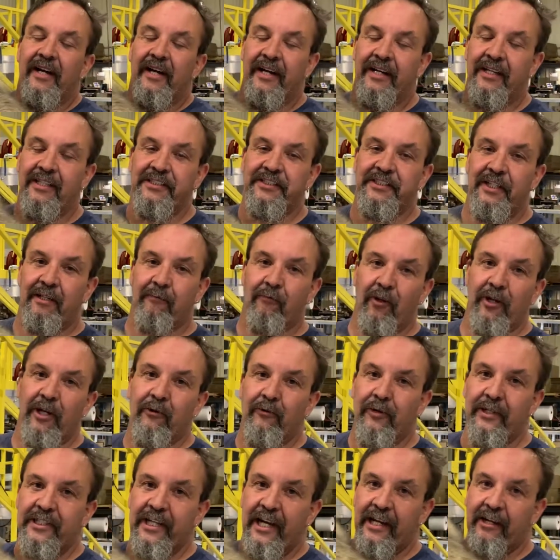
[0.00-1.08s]
In
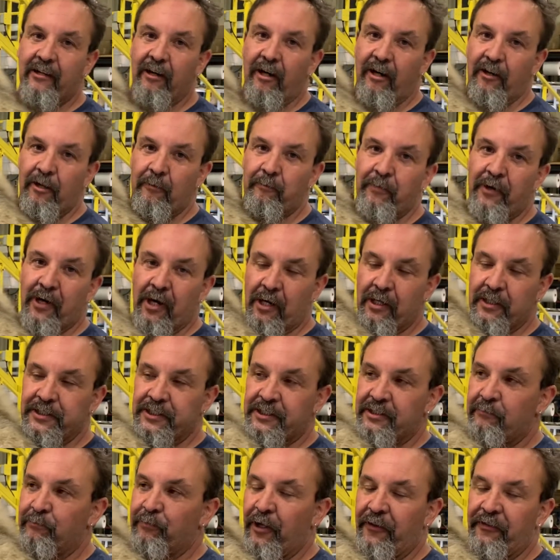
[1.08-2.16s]
assembly, we take all the parts
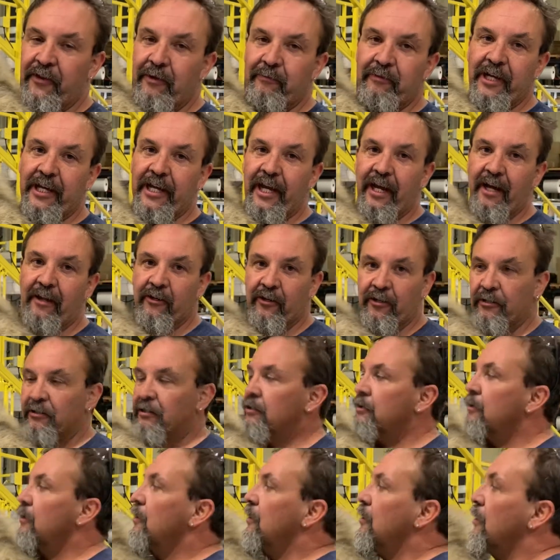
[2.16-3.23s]
and put them together
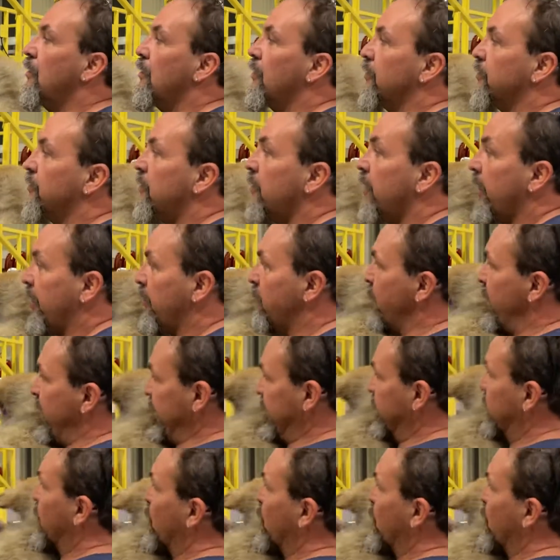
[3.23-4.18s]
and make